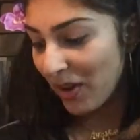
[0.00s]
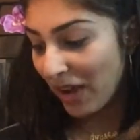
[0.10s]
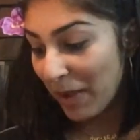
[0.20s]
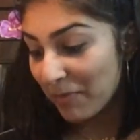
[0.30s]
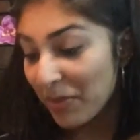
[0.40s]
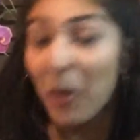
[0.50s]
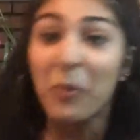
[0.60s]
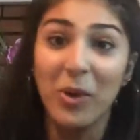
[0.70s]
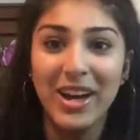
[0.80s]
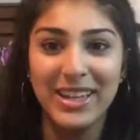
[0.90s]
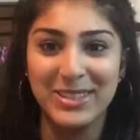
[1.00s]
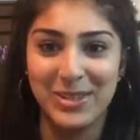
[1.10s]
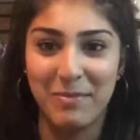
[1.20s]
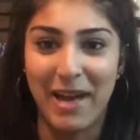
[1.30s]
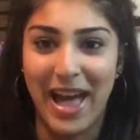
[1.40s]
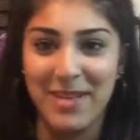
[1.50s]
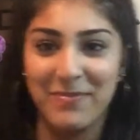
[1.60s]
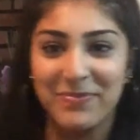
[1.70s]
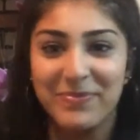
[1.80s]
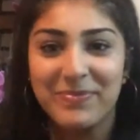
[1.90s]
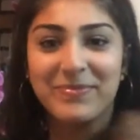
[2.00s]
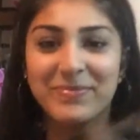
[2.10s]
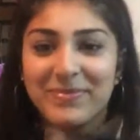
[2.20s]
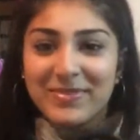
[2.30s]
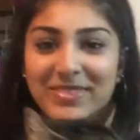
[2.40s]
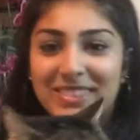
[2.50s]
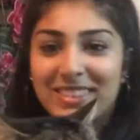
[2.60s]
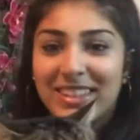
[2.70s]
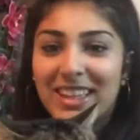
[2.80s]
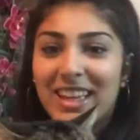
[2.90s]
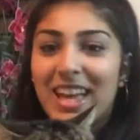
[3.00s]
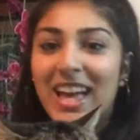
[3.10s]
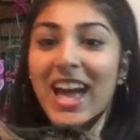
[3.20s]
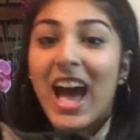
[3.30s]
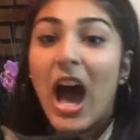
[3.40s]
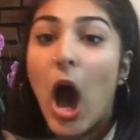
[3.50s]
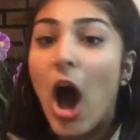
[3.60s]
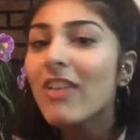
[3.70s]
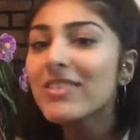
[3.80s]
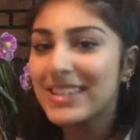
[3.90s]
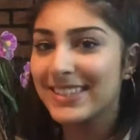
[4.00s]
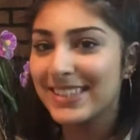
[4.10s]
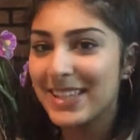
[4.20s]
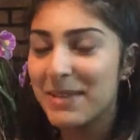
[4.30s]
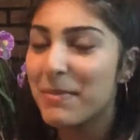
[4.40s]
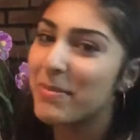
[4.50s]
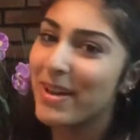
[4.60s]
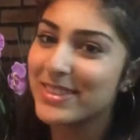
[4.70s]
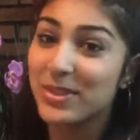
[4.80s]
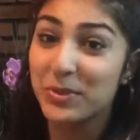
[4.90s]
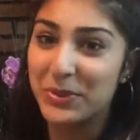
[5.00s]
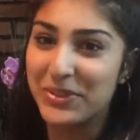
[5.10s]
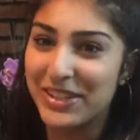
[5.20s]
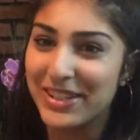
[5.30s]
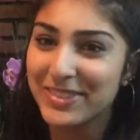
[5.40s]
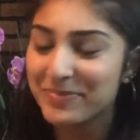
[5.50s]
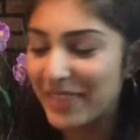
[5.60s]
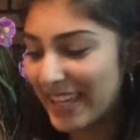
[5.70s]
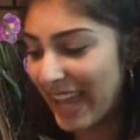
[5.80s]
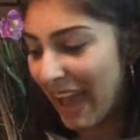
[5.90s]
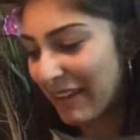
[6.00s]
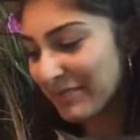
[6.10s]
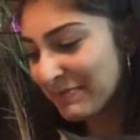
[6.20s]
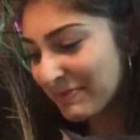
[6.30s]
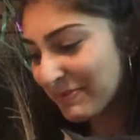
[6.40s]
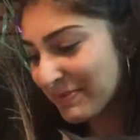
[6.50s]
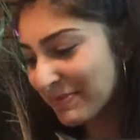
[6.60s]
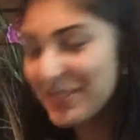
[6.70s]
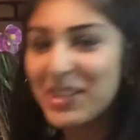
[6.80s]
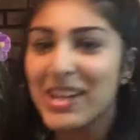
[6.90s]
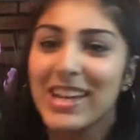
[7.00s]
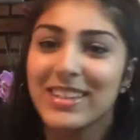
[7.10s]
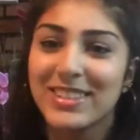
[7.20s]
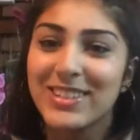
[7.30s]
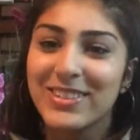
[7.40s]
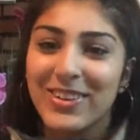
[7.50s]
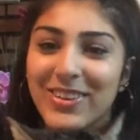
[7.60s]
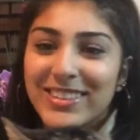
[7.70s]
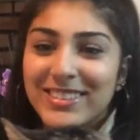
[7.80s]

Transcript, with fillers: Okay, what is your pet? Uh, Obviously, my pet's a rooster. Yeah. JK, he's a unicorn.